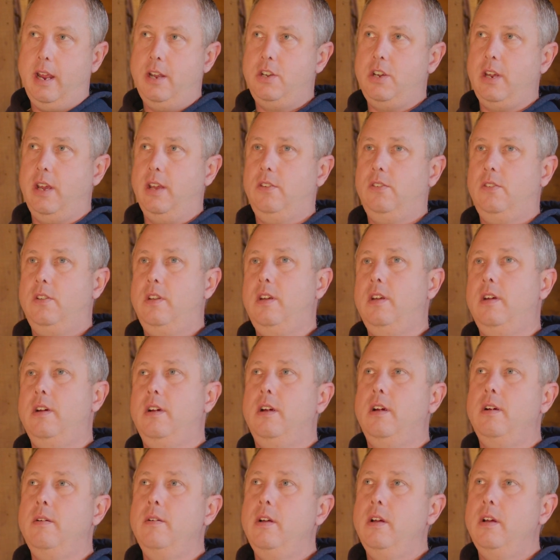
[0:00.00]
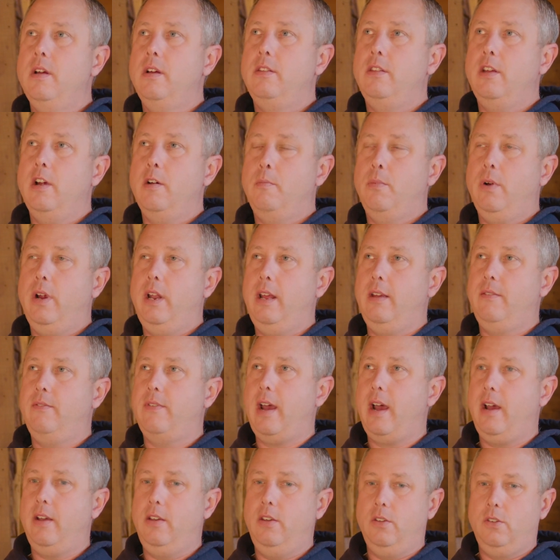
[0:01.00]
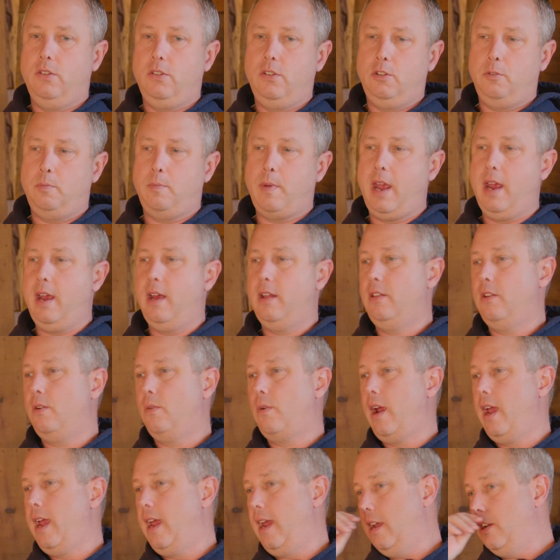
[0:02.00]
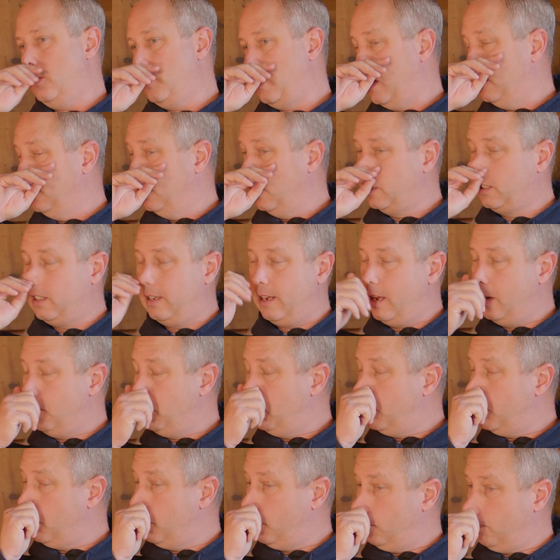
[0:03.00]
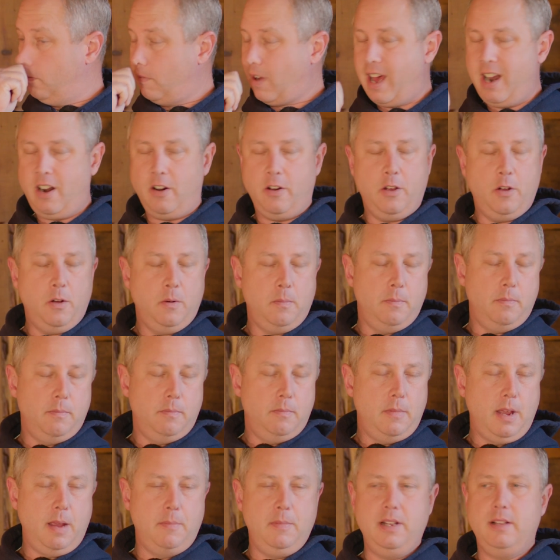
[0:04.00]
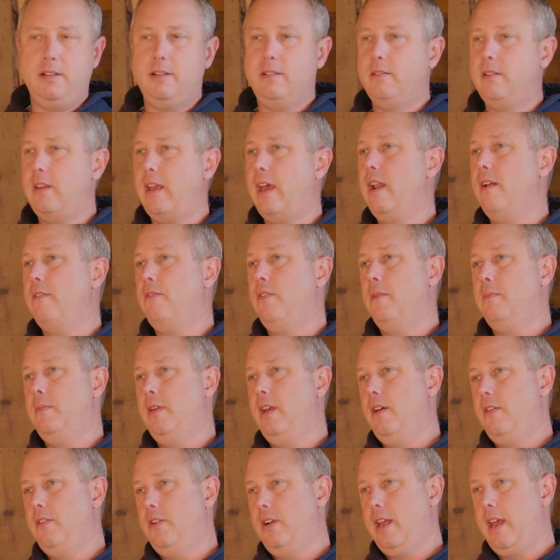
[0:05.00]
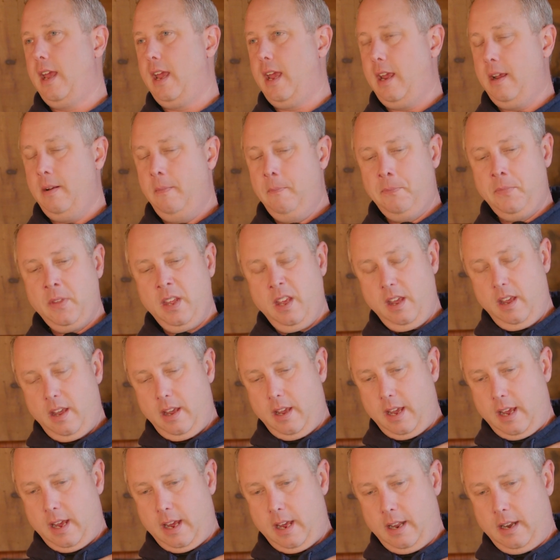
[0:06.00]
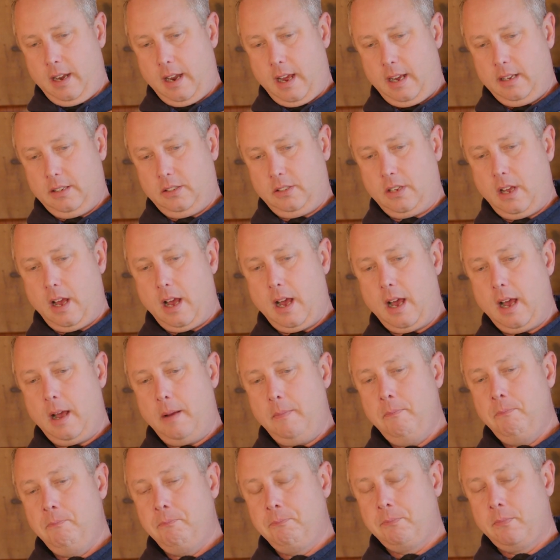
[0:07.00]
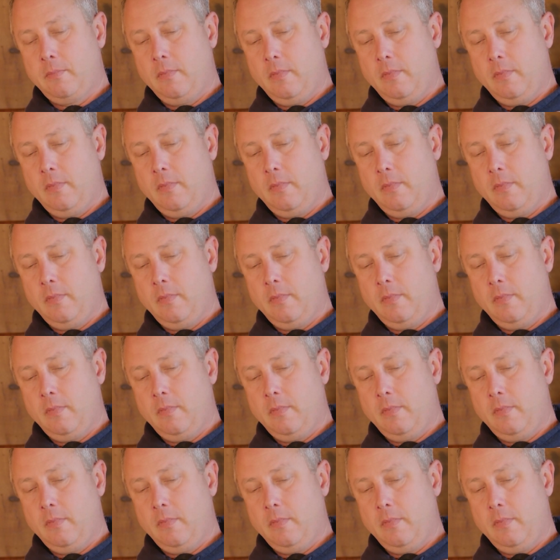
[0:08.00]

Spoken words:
at HS deer, their breeding values span the range. I looked at, I don't know, maybe 10 of them the other day, and I saw